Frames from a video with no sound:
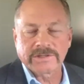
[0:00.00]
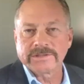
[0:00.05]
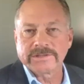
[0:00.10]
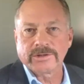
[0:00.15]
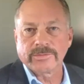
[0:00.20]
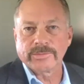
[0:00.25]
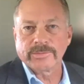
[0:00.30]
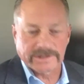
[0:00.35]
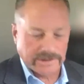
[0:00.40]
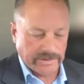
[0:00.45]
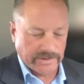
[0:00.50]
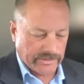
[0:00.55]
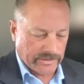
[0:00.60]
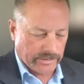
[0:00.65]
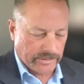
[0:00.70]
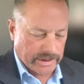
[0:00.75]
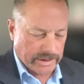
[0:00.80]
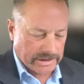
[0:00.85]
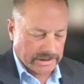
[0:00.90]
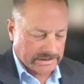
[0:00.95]
is a little bit
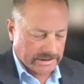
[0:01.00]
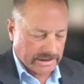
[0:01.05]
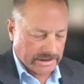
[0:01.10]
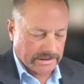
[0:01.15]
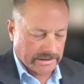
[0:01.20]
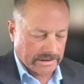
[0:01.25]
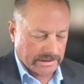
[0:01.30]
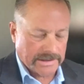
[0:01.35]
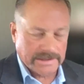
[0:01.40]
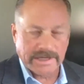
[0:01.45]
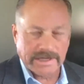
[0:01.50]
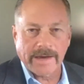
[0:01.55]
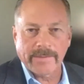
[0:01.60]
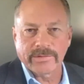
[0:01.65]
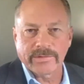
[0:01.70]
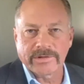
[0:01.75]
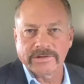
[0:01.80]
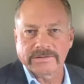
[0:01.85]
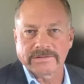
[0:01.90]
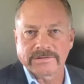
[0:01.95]
different based on the
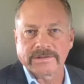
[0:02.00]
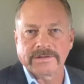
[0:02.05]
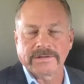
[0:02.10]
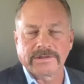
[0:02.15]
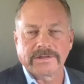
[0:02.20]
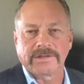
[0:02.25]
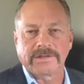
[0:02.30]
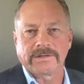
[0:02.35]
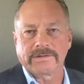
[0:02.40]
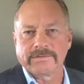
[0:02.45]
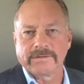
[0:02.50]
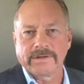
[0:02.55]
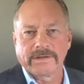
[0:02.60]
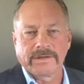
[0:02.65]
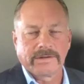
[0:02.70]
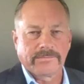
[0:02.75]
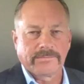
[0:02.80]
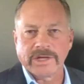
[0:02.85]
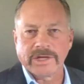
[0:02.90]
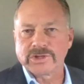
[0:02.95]
contaminant and the
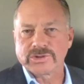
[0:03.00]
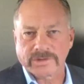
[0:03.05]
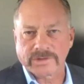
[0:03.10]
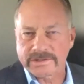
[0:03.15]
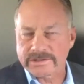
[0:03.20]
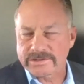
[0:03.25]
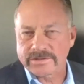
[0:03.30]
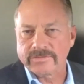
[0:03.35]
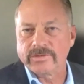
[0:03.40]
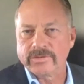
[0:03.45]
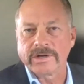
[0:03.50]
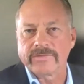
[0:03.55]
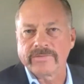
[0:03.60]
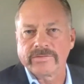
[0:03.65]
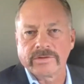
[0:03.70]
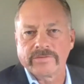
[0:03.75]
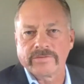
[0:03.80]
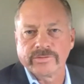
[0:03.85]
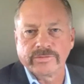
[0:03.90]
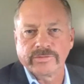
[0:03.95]
matrix or
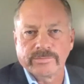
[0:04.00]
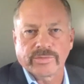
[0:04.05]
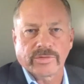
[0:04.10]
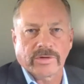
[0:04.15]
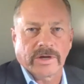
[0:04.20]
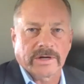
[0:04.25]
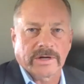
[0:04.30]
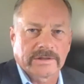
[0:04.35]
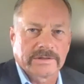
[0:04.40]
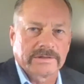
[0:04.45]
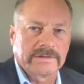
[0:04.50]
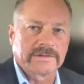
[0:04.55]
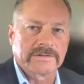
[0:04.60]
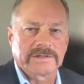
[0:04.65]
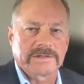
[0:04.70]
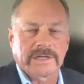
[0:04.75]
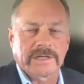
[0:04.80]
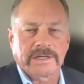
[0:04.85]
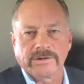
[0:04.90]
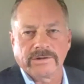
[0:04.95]
whatever the food product
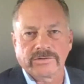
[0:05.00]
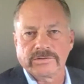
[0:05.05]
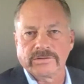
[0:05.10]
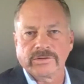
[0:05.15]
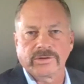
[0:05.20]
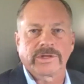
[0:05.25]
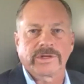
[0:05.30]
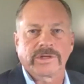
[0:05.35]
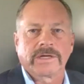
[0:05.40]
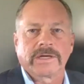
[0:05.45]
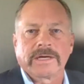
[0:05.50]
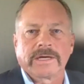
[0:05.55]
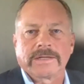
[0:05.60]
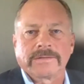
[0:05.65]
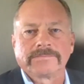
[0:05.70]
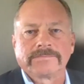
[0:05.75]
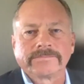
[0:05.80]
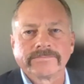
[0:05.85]
is that you're looking at.